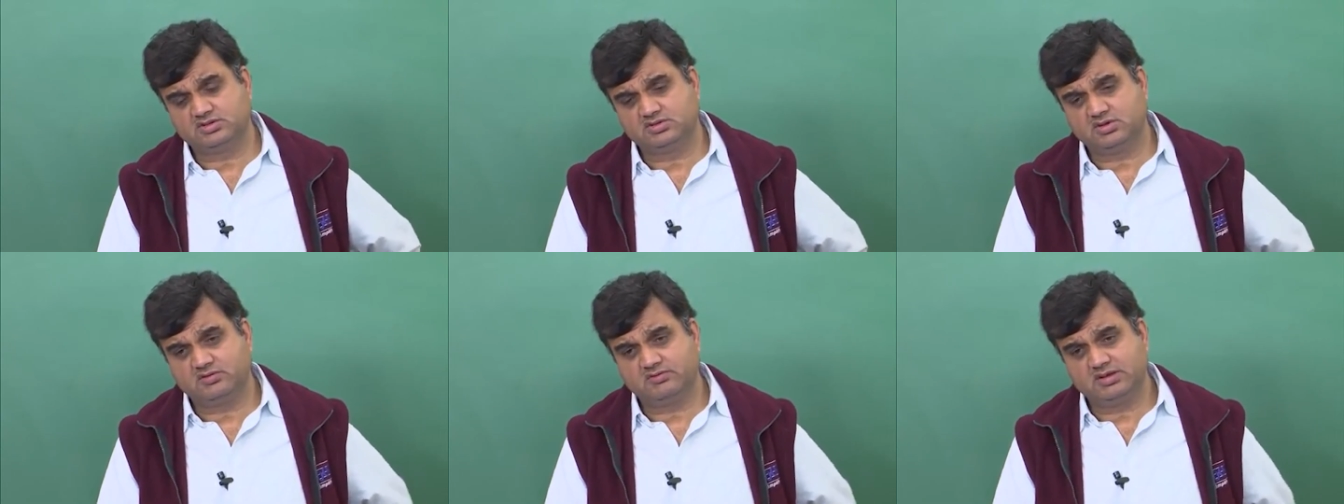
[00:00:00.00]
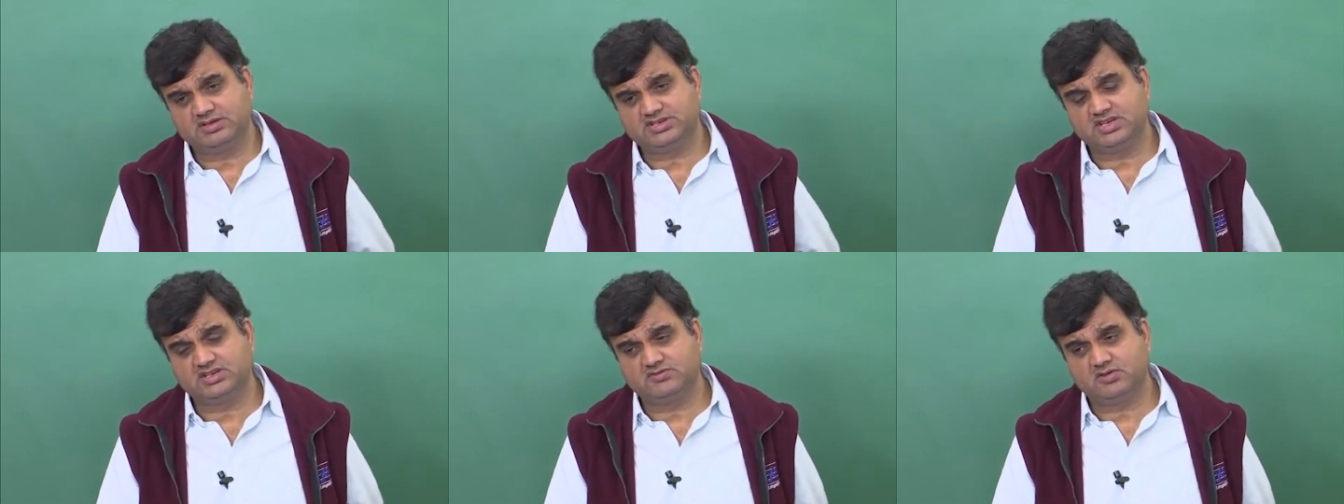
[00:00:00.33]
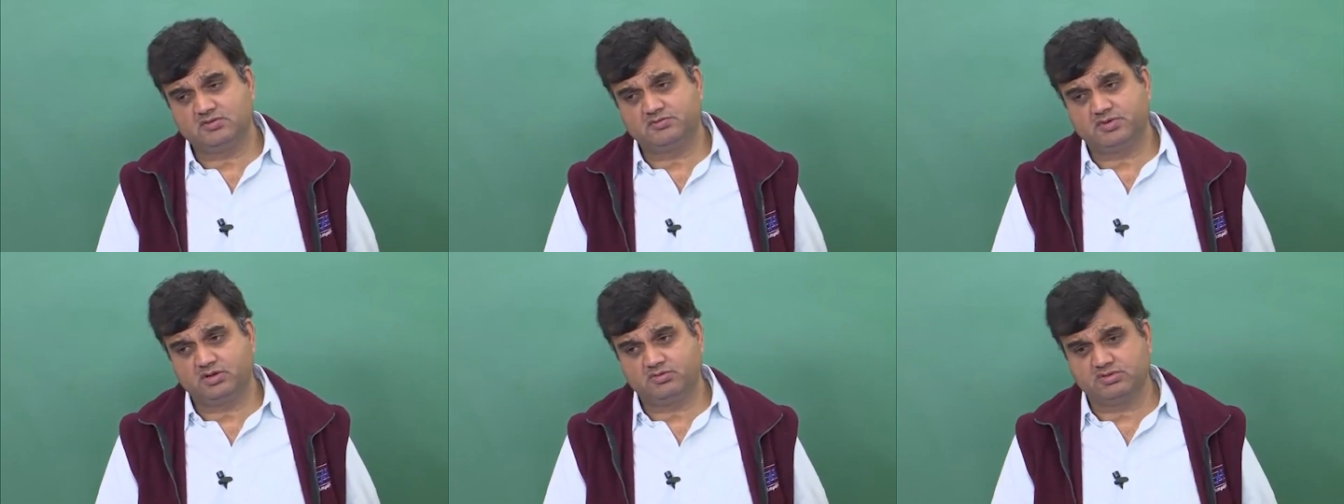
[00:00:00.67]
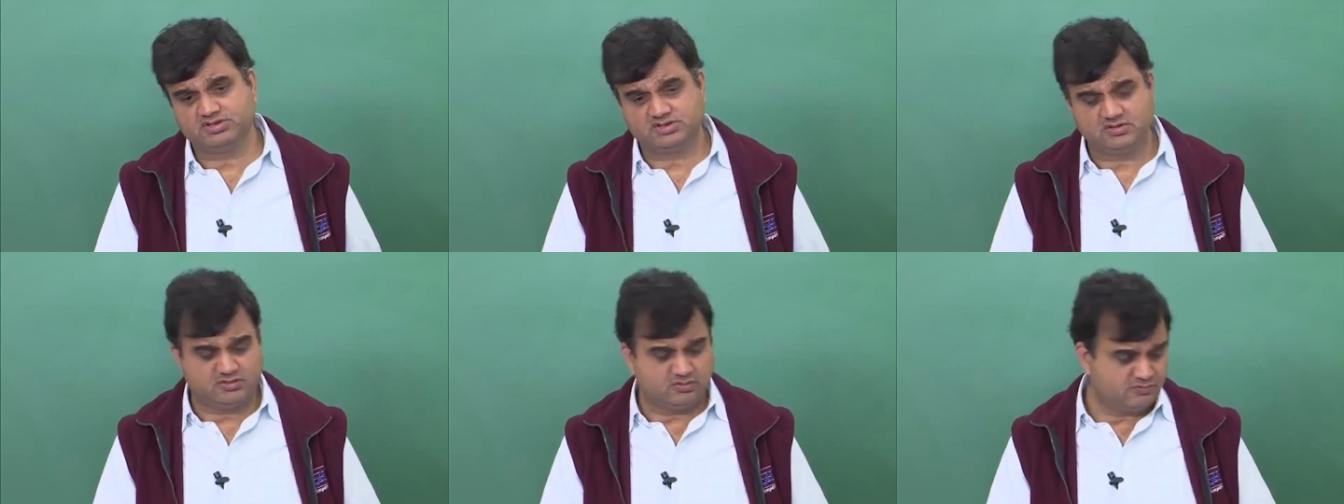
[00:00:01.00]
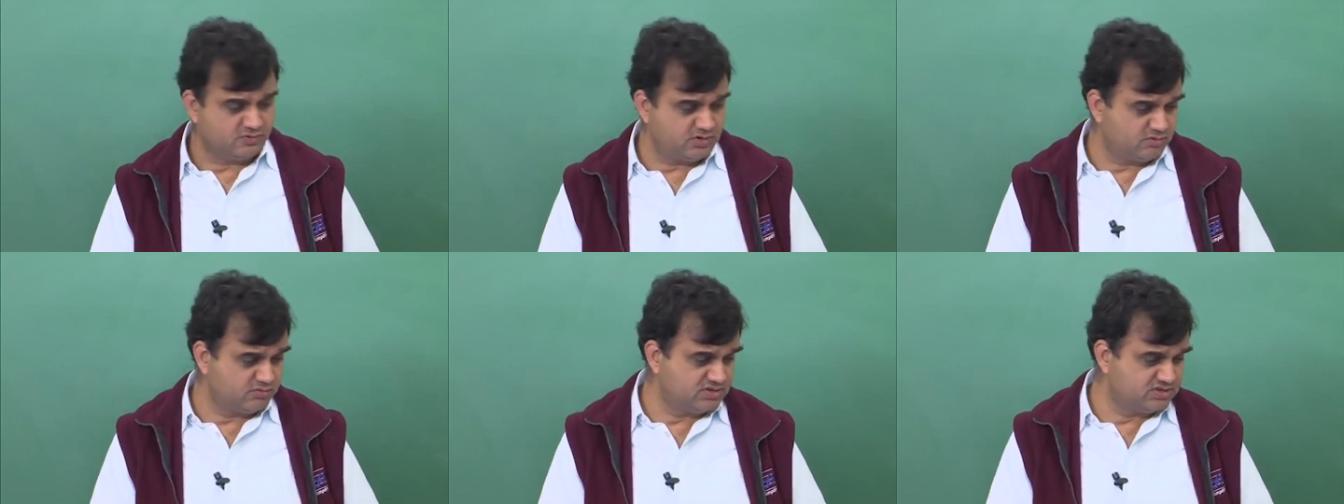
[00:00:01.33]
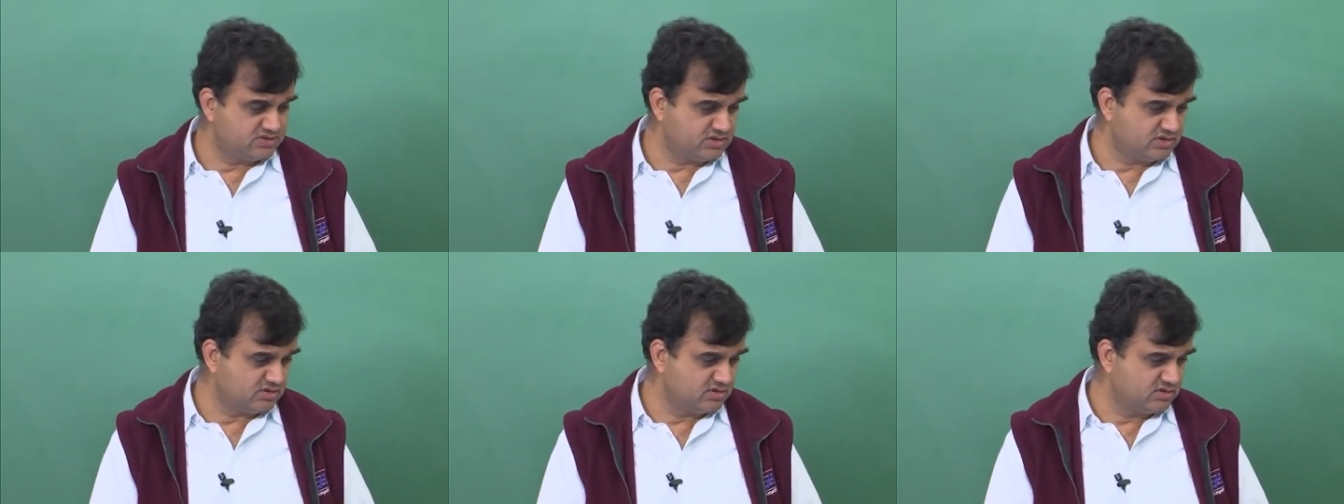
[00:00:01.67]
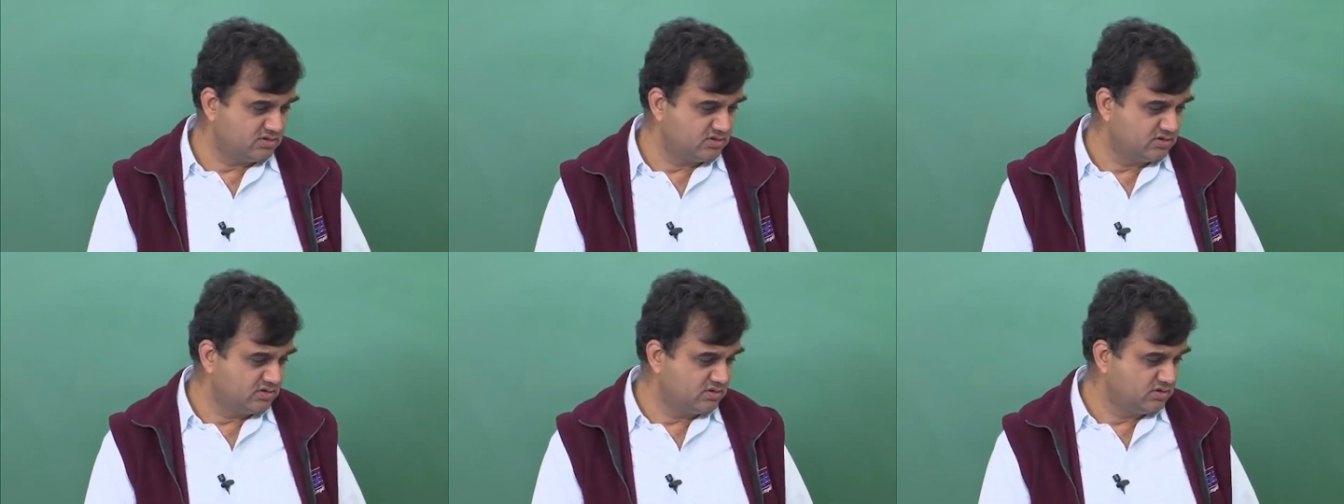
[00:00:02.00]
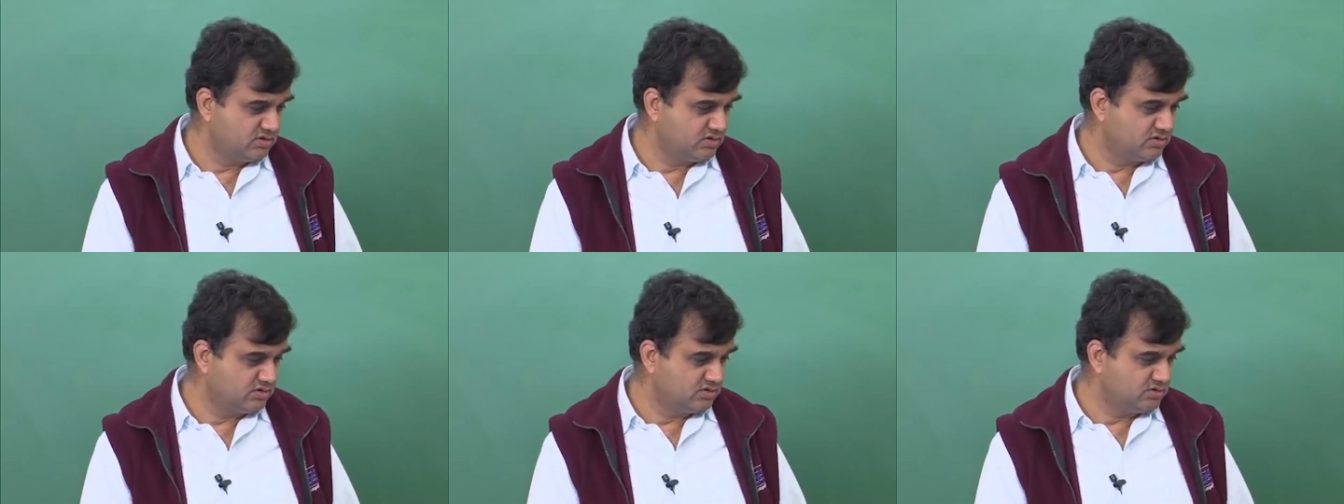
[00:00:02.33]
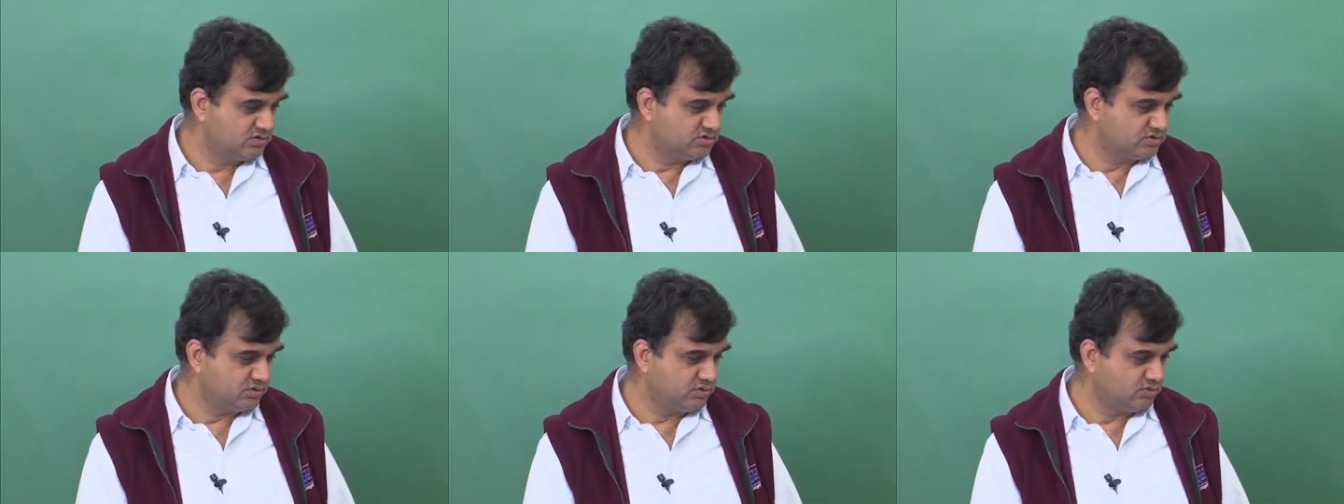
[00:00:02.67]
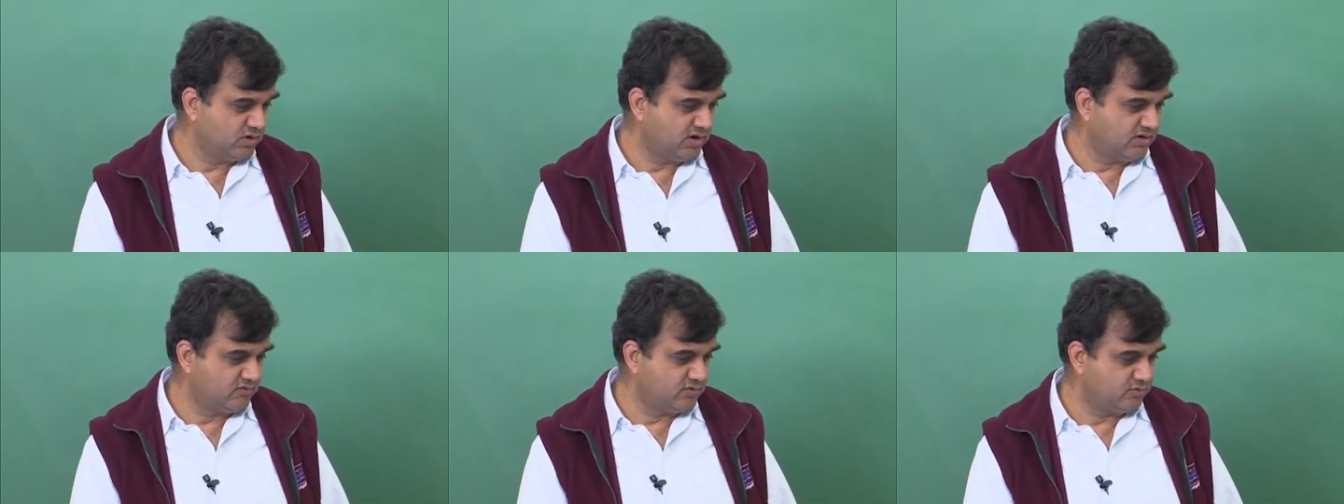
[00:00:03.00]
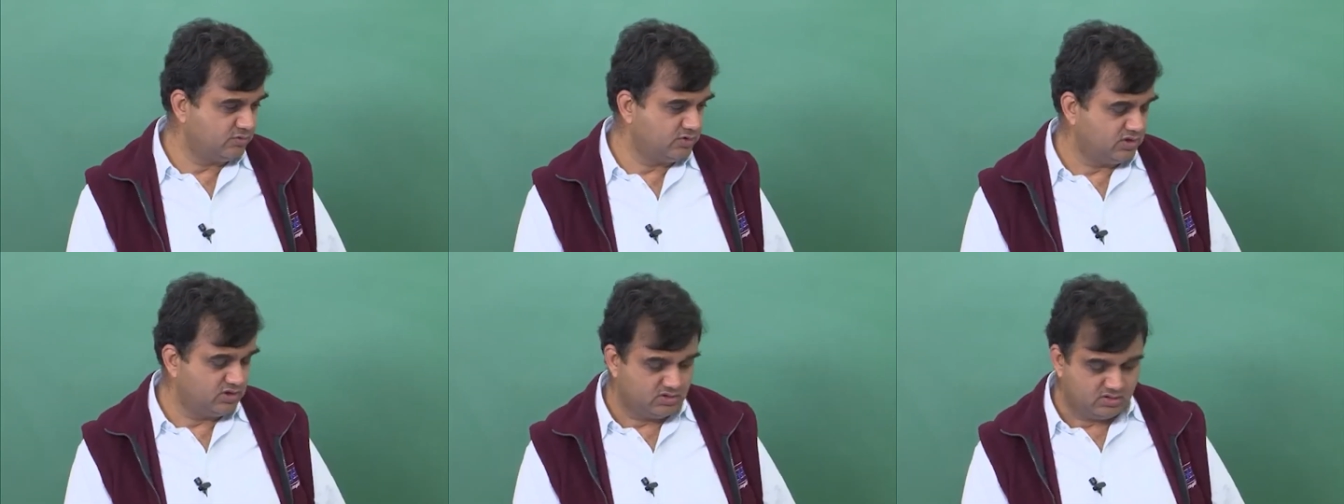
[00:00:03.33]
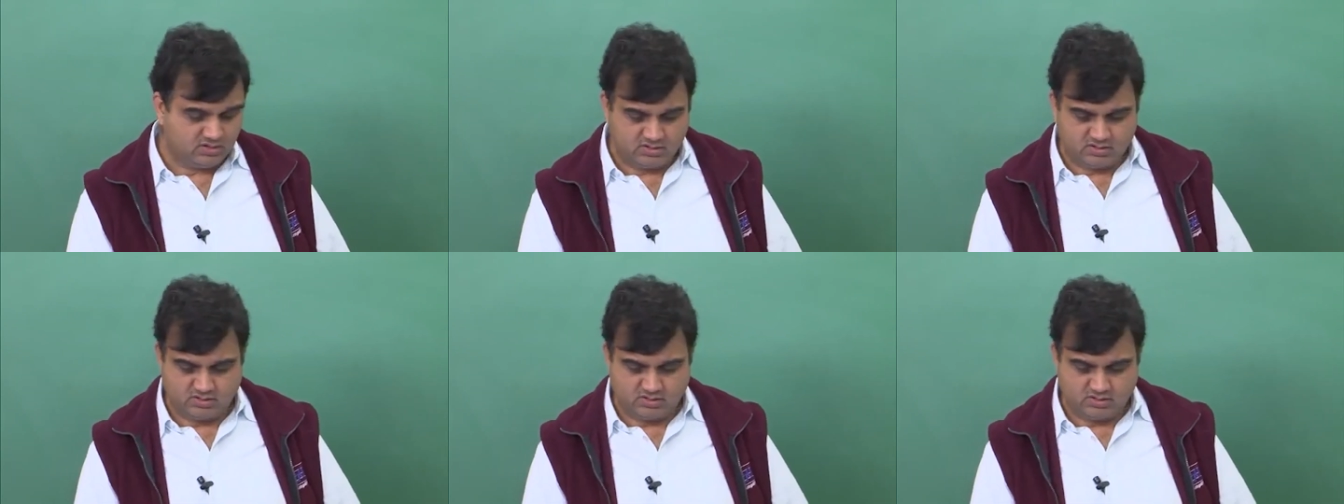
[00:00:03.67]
So it will change from frequency to frequency. So you have to be